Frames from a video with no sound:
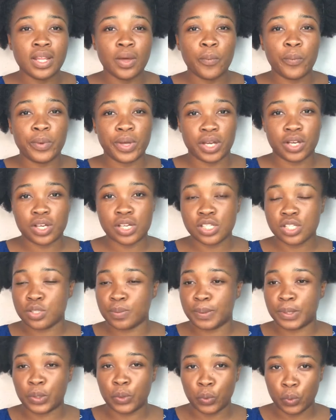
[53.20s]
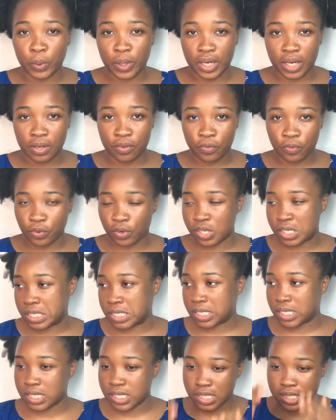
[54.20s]
we are going to be doing first
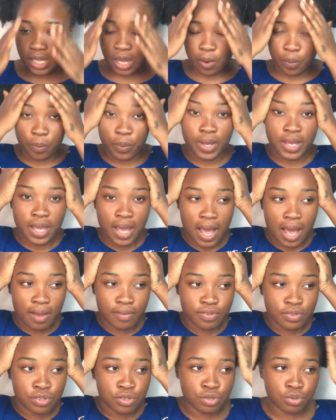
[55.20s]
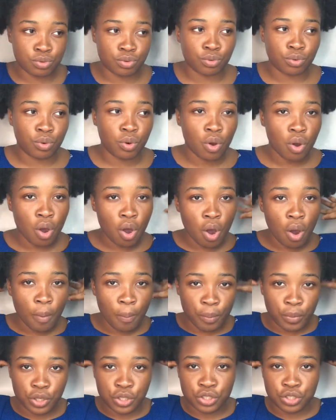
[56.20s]
is that we have to
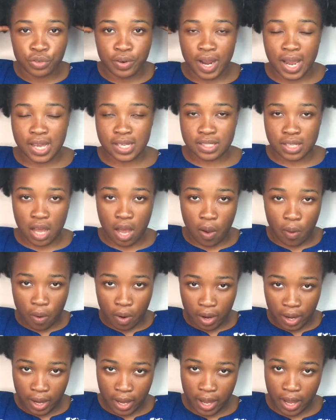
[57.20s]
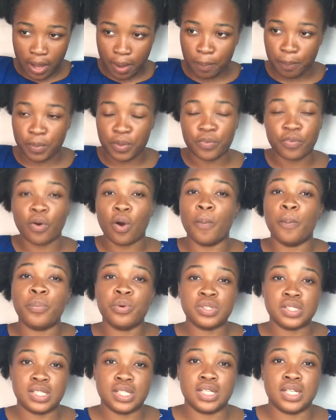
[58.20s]
moisturize our hair before
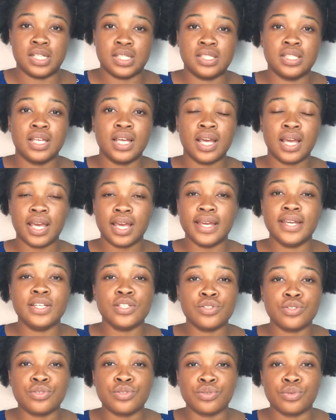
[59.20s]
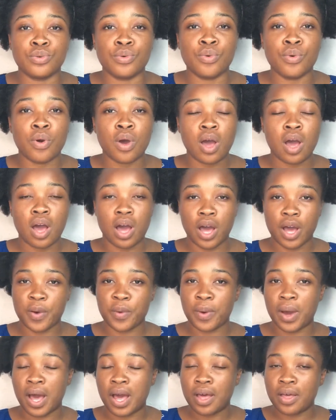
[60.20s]
putting it into
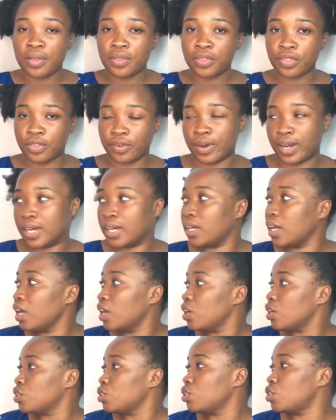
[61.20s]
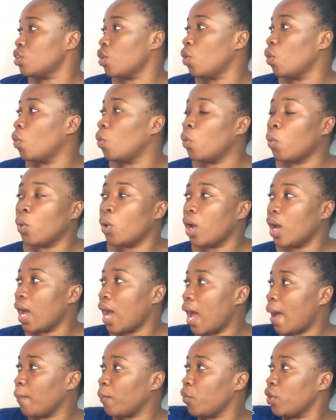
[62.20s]
our thread. So
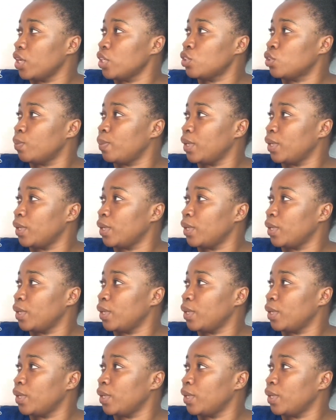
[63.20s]
I'm going to be